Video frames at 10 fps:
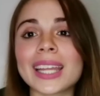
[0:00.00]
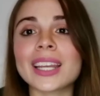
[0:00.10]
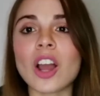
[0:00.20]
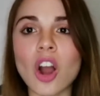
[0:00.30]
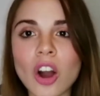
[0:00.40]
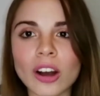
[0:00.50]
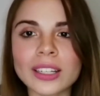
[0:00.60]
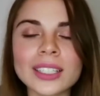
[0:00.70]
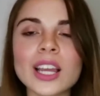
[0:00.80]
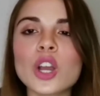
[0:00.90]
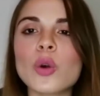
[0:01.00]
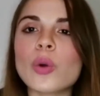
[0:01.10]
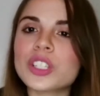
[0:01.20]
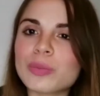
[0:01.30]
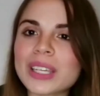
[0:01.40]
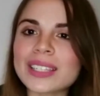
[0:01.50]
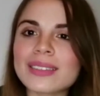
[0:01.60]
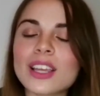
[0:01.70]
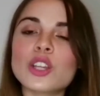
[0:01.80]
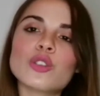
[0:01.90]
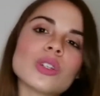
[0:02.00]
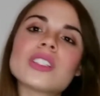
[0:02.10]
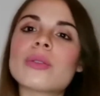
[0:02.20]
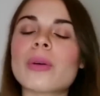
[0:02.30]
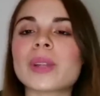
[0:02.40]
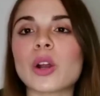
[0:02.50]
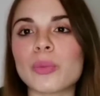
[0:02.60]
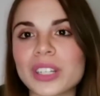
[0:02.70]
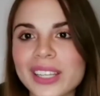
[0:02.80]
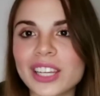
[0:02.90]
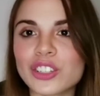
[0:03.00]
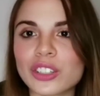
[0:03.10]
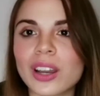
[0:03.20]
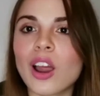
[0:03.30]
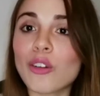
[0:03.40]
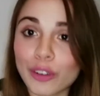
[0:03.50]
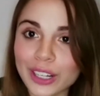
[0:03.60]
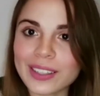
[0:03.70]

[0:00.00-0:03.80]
in on, which means to interrupt a conversation. For